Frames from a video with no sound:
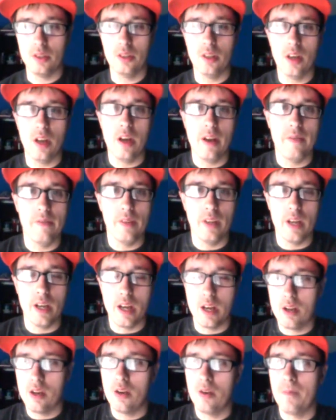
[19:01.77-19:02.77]
of the, I
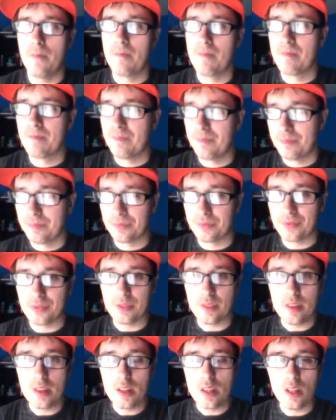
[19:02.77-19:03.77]
don't know,
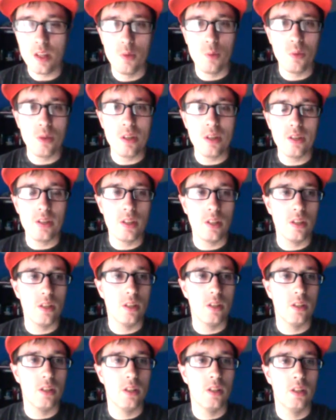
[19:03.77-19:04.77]
one di-
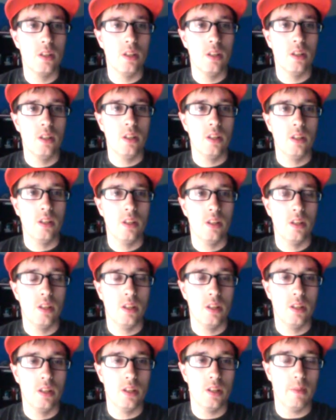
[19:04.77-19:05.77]

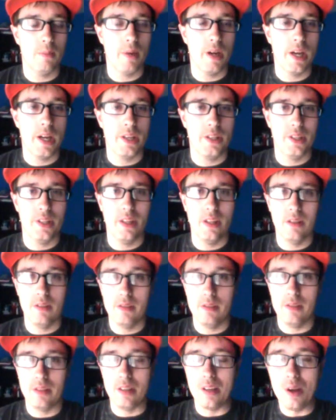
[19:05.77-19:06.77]
DiMaggio's,
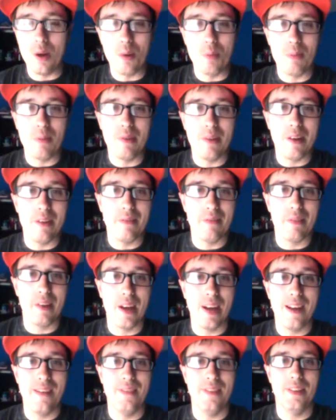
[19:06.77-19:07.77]
they open at
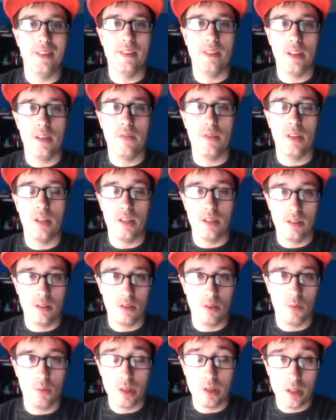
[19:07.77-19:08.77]
5 and stuff like that. So
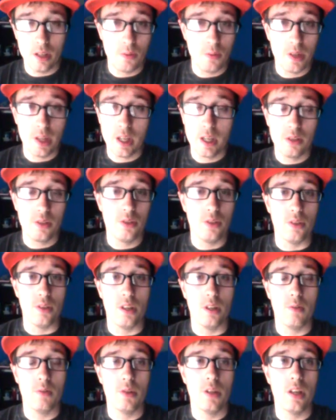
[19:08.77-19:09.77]
we, we got to do that.
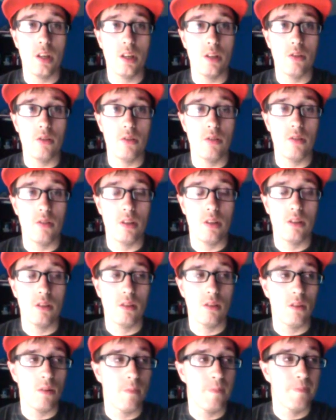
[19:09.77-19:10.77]
We got to do that. So,
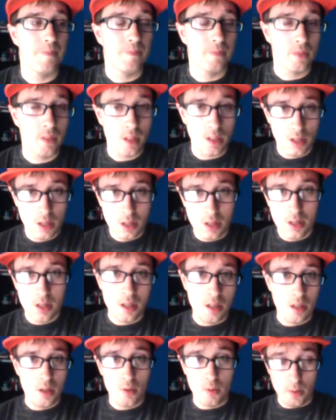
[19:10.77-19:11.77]

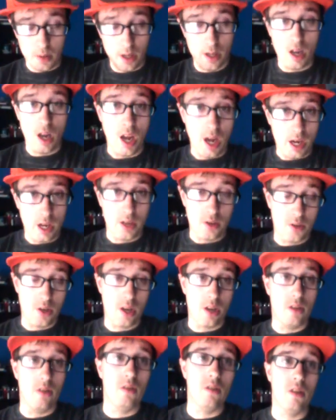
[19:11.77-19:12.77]
well, I try to
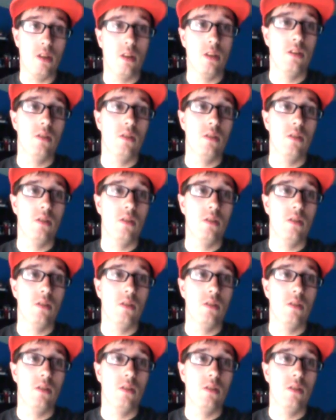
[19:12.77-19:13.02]
do that.